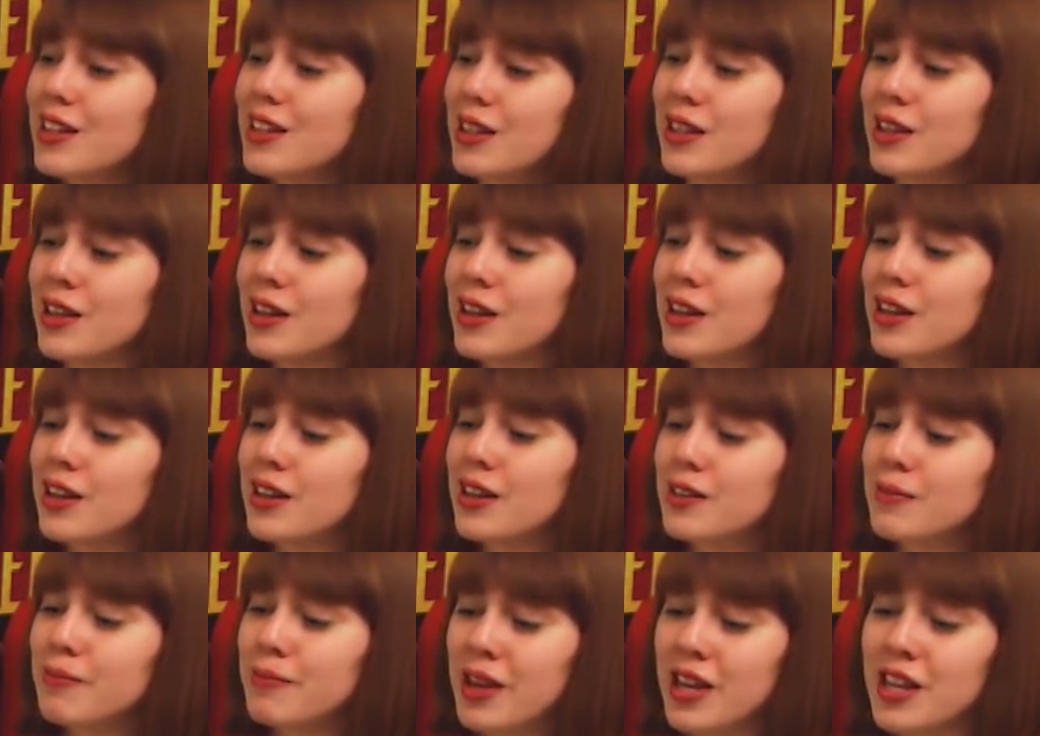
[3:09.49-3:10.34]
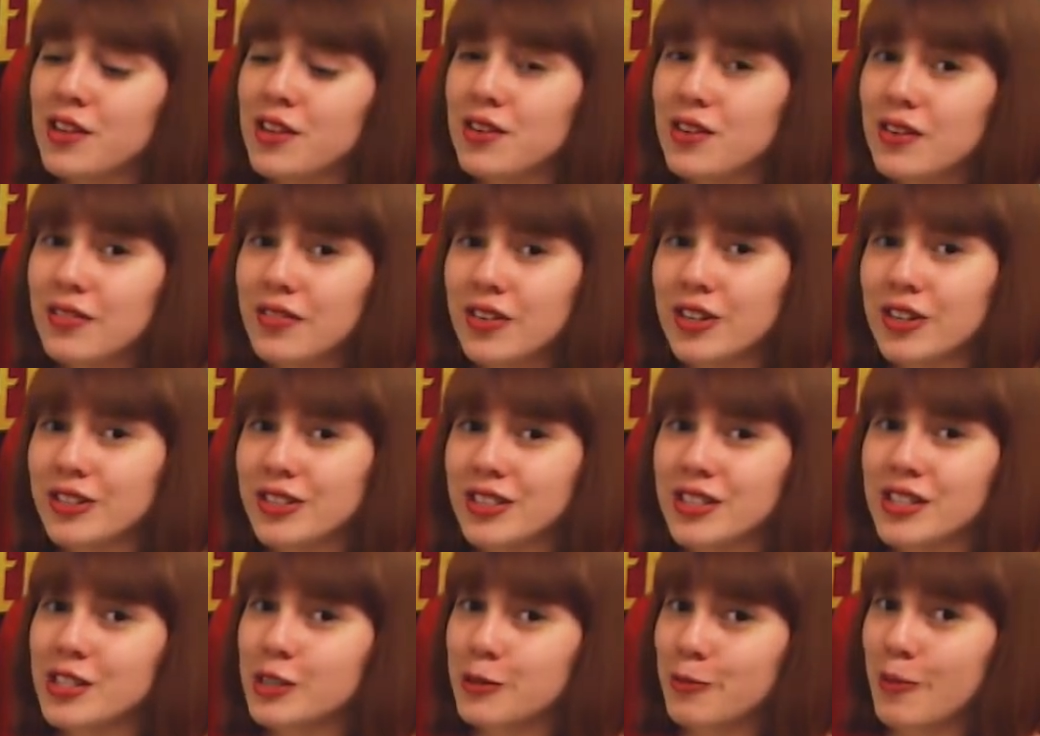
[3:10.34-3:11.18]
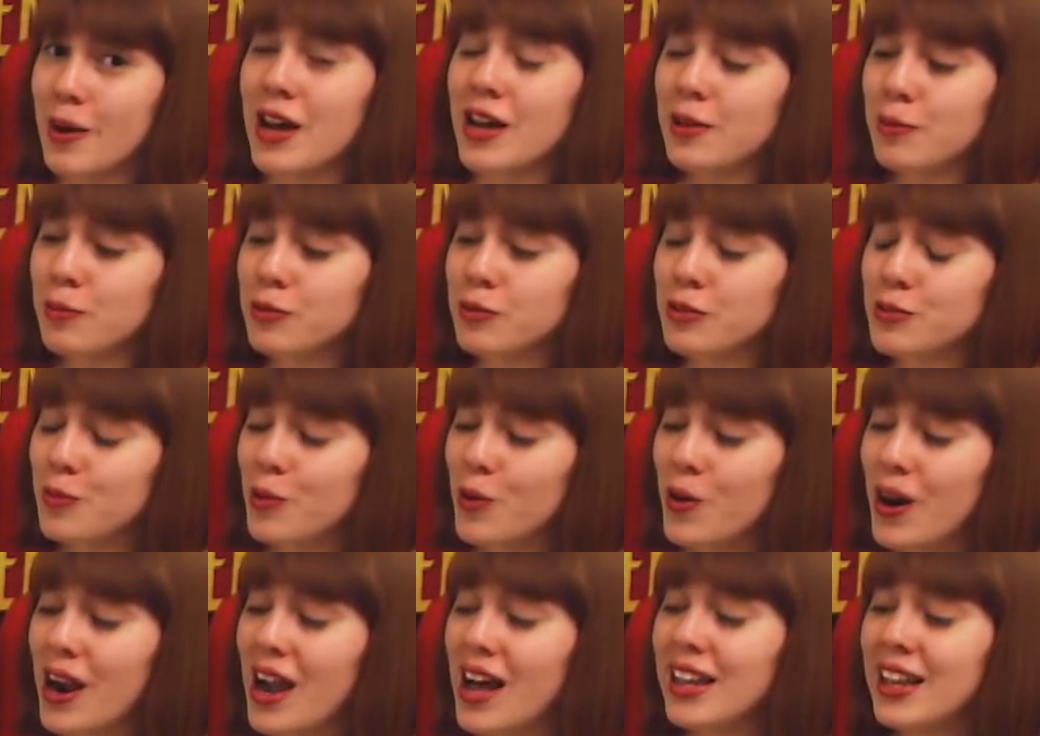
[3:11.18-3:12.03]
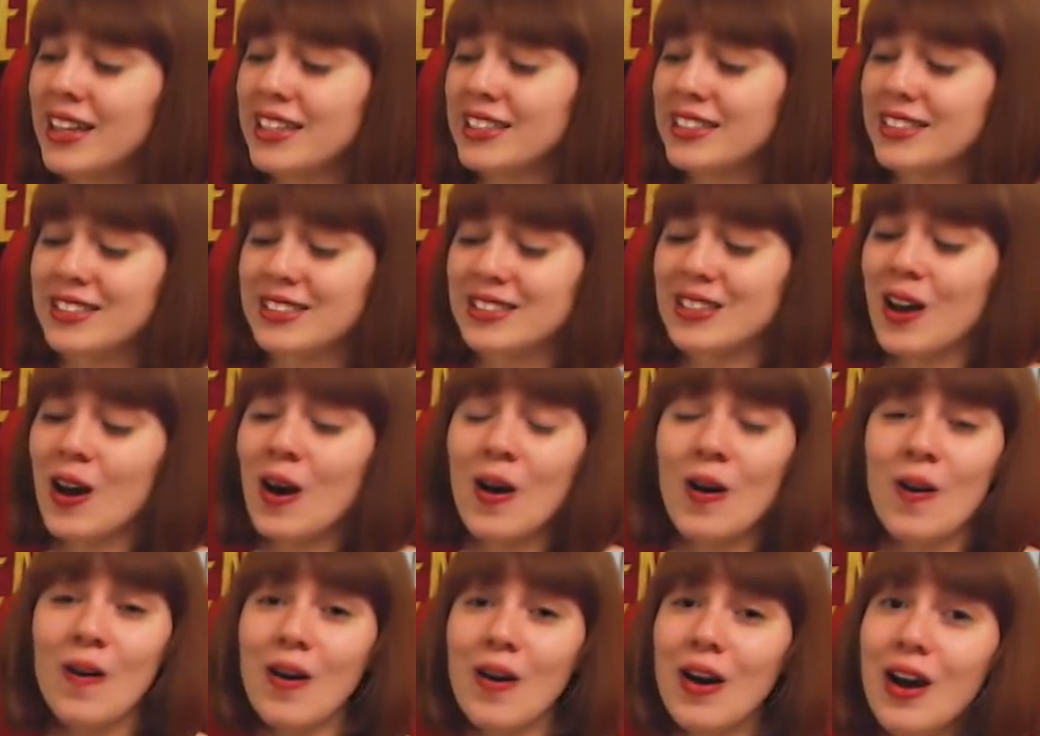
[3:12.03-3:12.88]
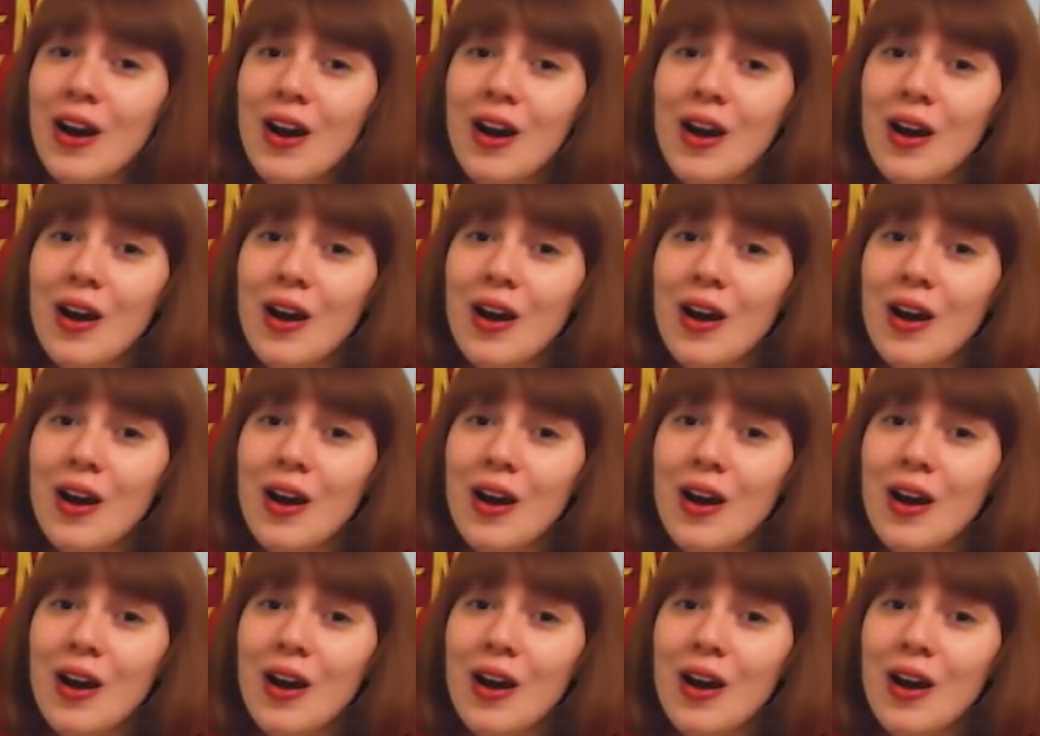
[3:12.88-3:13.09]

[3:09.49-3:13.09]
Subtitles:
the main universe's Miles Morales, so